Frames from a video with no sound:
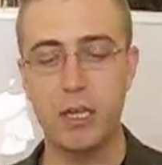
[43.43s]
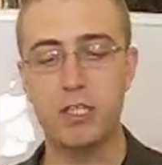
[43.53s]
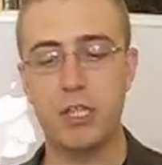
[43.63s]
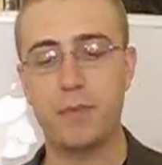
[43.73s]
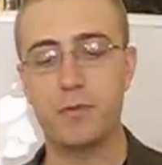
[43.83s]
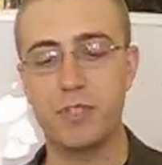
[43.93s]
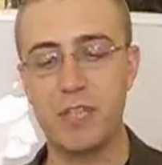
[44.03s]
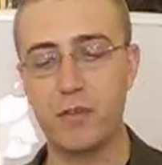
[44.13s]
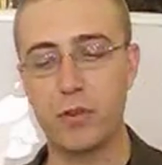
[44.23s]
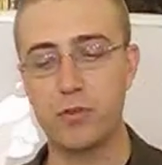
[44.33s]
Chapters
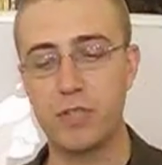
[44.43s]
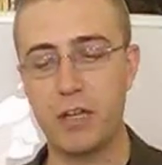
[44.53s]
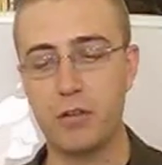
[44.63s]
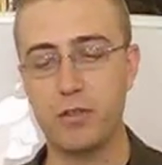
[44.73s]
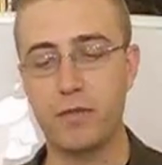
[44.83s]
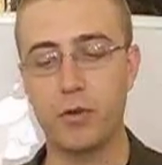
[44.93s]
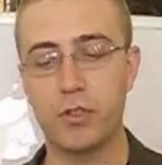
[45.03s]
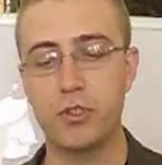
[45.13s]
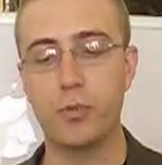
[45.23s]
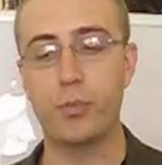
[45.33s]
7 through 10 are
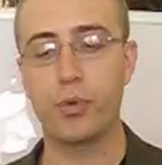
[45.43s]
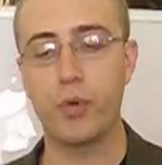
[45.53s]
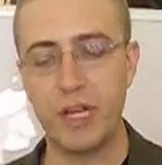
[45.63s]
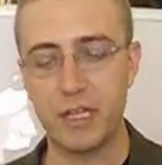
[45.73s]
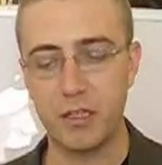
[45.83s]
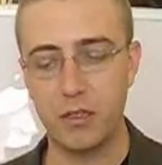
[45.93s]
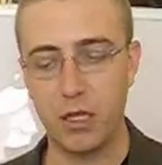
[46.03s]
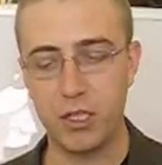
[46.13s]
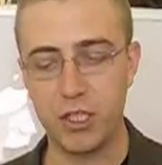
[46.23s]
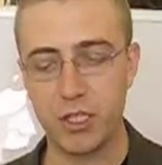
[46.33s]
devoted to predicate
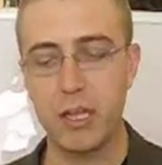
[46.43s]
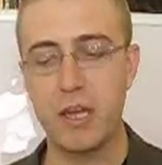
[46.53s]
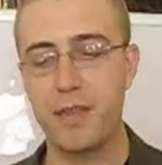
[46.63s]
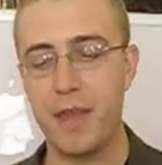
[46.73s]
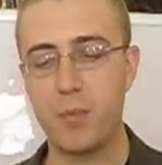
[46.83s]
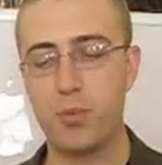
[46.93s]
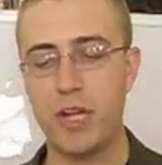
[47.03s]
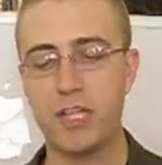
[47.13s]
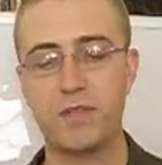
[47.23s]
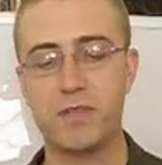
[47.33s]
logic, that
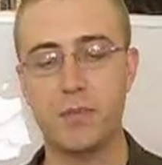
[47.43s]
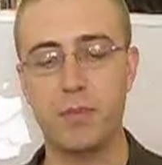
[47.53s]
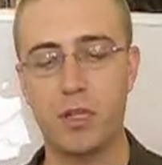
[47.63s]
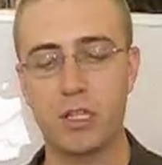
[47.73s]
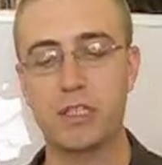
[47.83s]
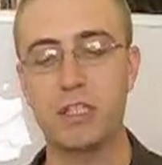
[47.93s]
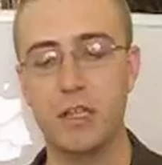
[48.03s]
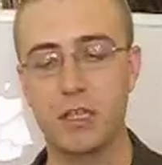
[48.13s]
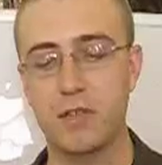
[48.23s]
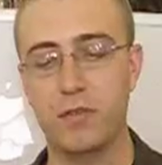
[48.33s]
branch of symbolic
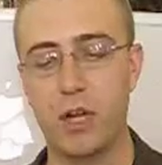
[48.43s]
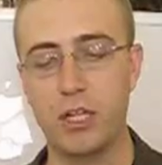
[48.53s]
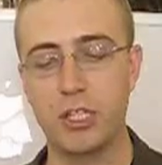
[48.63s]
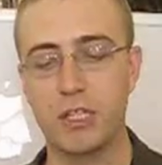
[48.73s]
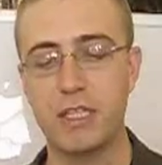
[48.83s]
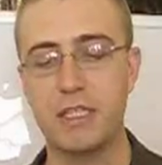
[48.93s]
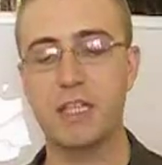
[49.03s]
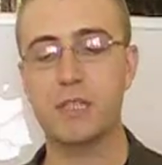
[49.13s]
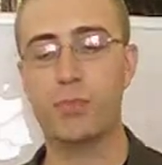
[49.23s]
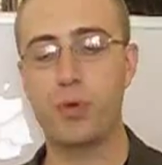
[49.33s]
deductive logic that
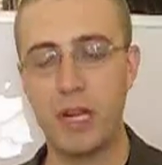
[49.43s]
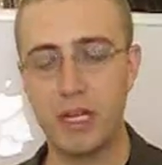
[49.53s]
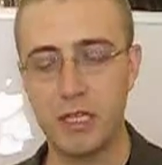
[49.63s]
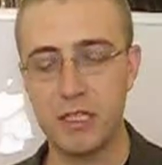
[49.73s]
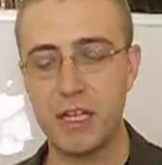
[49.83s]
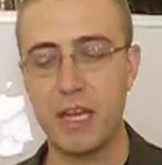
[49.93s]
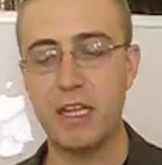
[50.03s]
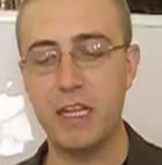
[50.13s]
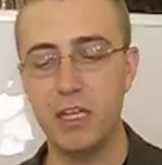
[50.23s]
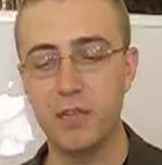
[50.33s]
takes predicates
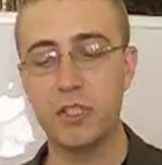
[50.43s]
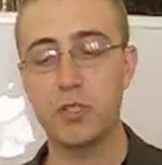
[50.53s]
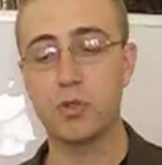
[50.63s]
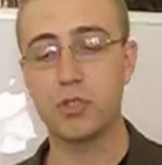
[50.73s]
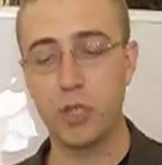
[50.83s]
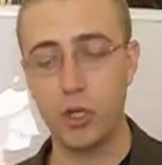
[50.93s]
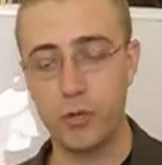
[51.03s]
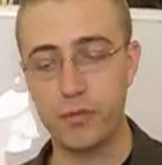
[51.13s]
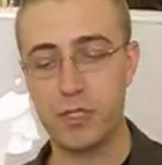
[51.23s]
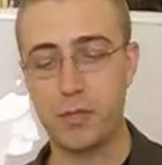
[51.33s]
and individual
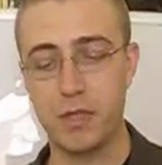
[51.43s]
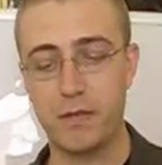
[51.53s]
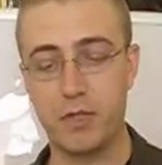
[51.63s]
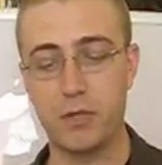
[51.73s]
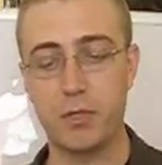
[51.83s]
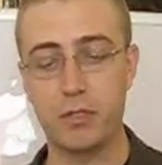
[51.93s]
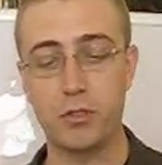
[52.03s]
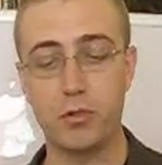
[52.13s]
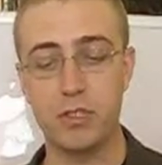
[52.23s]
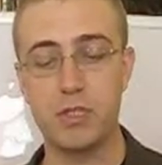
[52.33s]
terms to be the fundamental
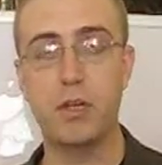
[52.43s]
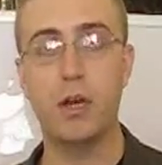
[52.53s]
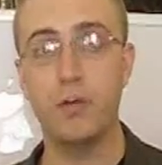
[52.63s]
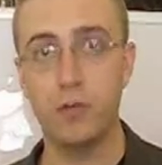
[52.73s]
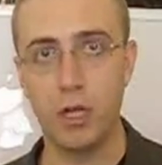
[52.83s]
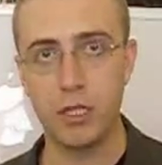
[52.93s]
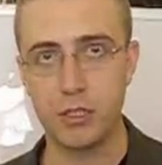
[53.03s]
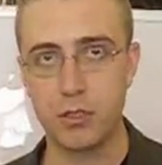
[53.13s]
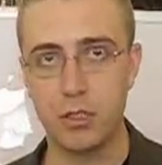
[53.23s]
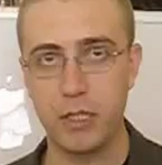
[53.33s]
units of
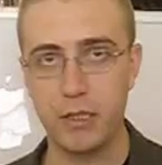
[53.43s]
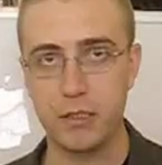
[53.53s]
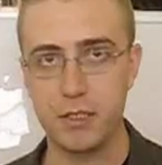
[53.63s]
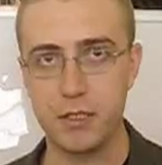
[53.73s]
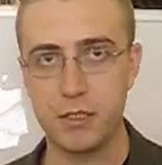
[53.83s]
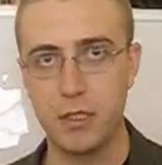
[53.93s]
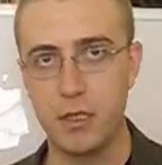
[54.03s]
logical analysis.